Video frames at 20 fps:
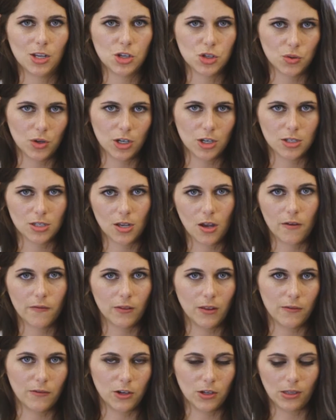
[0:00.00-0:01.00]
enjoy
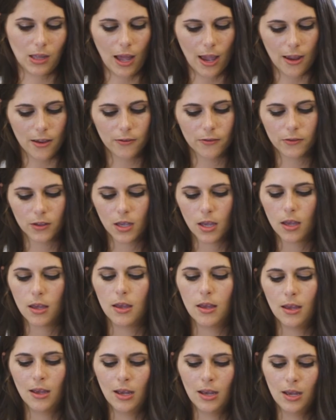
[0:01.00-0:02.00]
yourself, live your life.
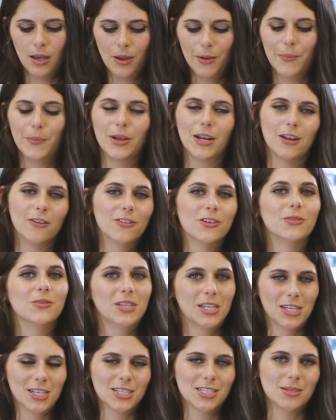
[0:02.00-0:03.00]
But if you
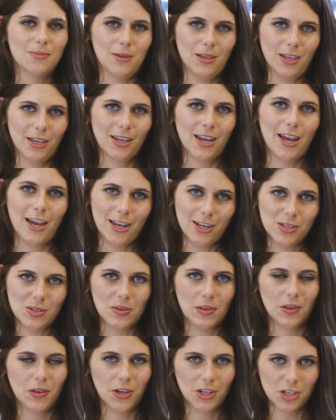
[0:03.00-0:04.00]
need it to be like, hey, do
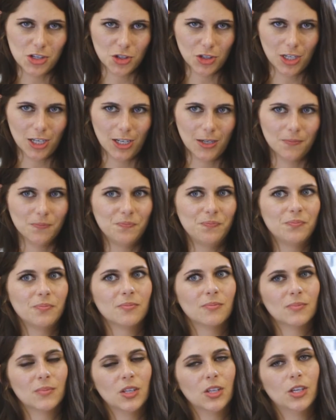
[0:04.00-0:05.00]
the laundry,
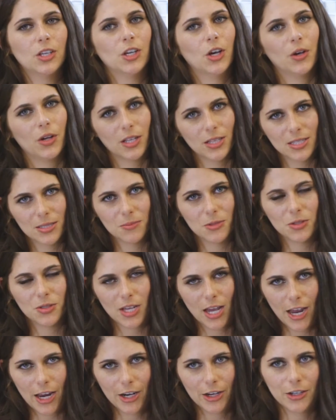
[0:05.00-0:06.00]
go get some new
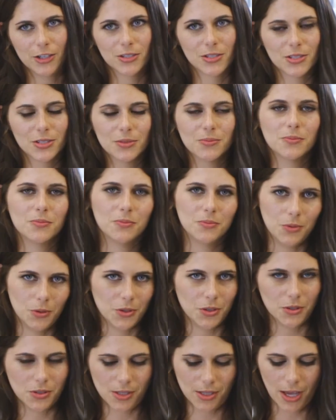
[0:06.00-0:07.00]
tires, you
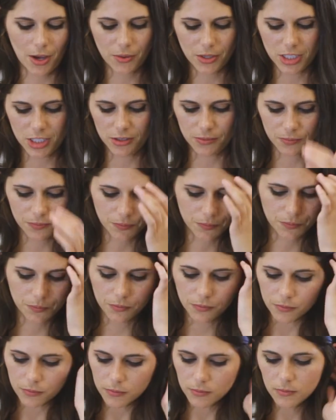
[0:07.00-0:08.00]
can use it that way too.
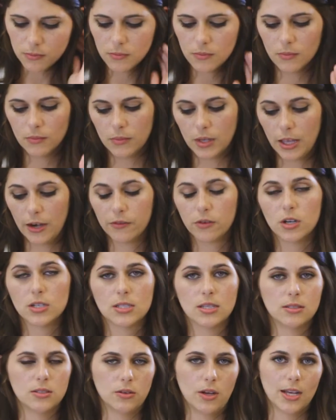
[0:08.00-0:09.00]
And of
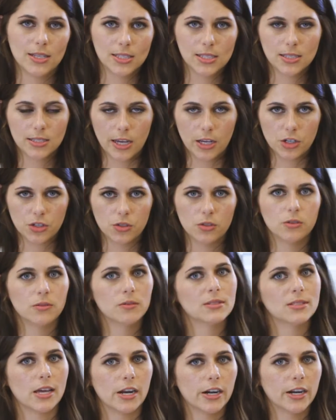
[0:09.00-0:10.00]
course, it still has a
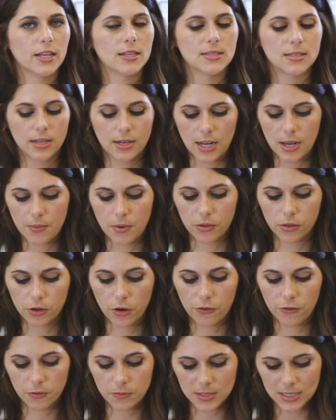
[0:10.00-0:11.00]
schedule. Saturday and Sunday both
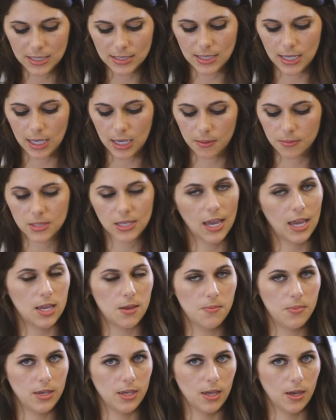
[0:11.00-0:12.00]
go from 6 a.m. to
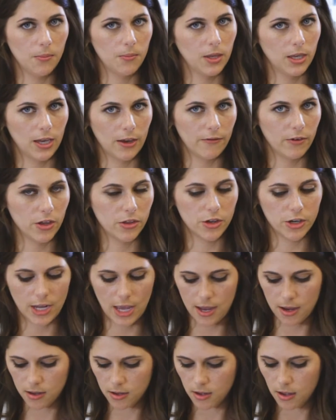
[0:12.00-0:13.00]
8 p.m. like every other
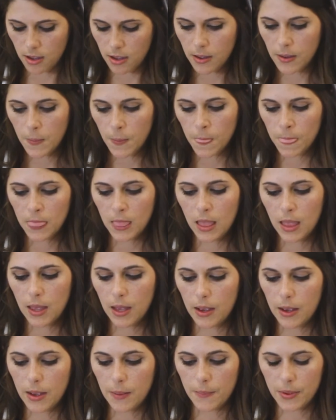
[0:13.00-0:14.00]
day.
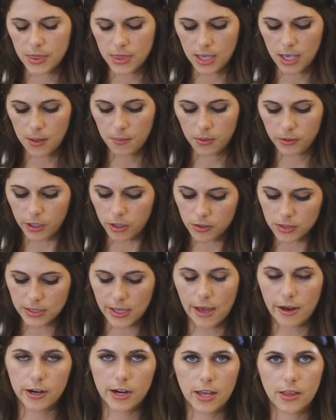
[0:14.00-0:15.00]
But then below
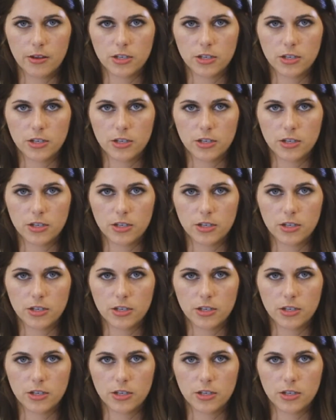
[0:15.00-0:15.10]
Saturday,